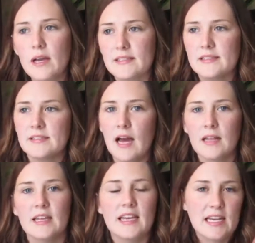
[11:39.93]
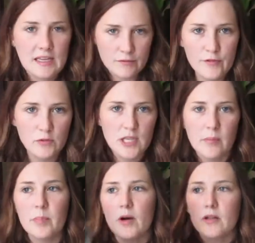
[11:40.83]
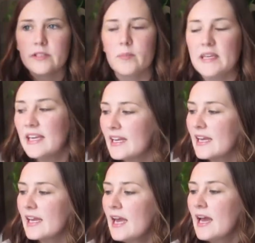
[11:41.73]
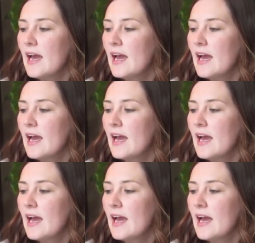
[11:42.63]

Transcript: It's not like an info dump all at the beginning.